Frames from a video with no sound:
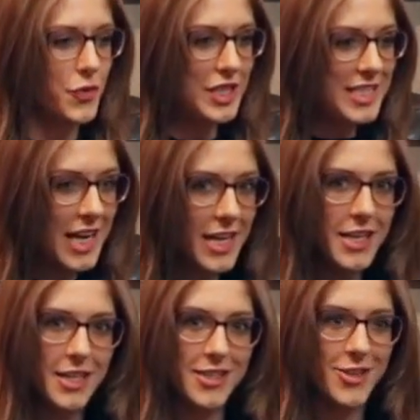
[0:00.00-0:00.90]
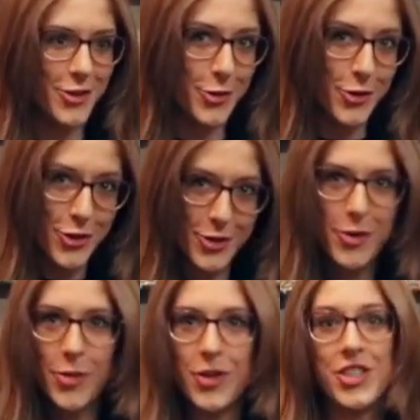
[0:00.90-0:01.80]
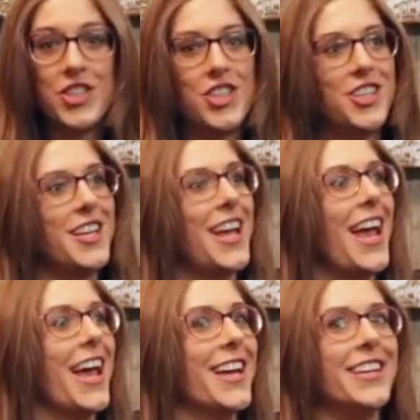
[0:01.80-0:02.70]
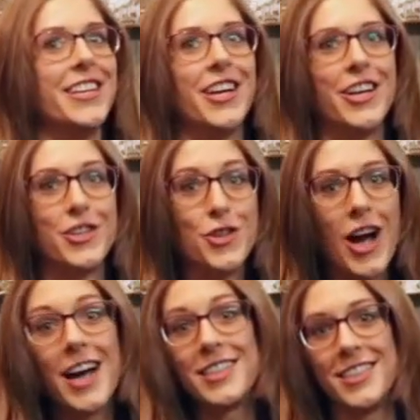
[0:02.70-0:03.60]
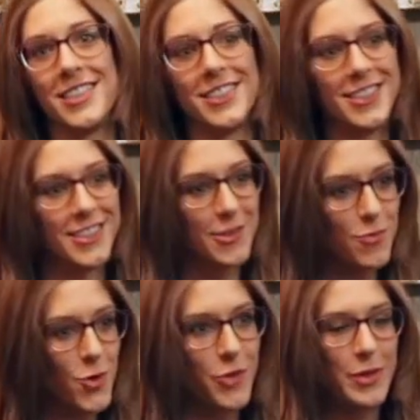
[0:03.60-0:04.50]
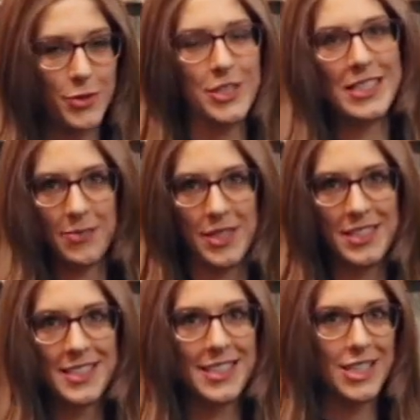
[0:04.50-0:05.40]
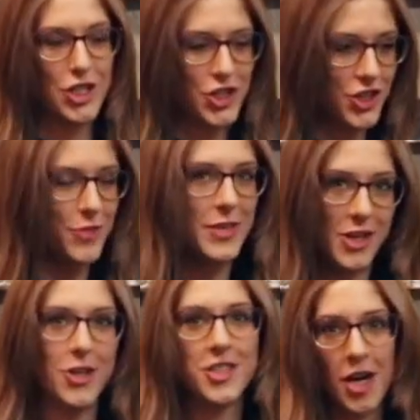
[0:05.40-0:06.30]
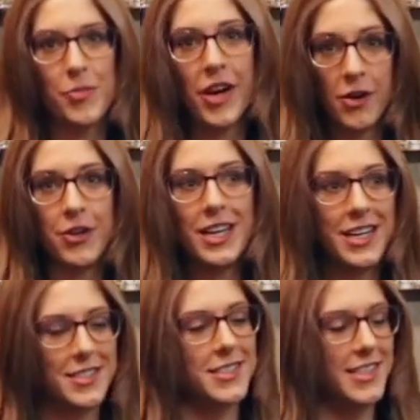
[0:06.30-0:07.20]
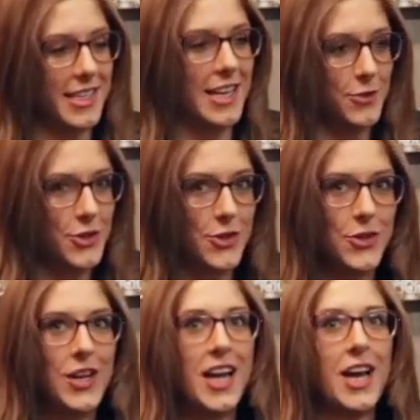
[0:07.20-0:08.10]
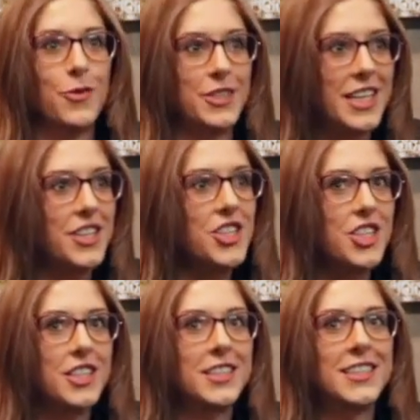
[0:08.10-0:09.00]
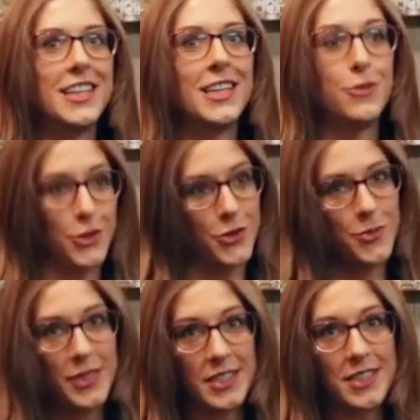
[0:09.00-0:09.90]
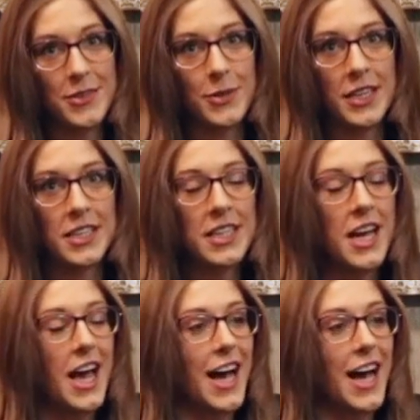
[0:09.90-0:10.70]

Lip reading: retaining our current population and attracting more people to Timmins should be our top priority as a city council. Retention and recruitment, right?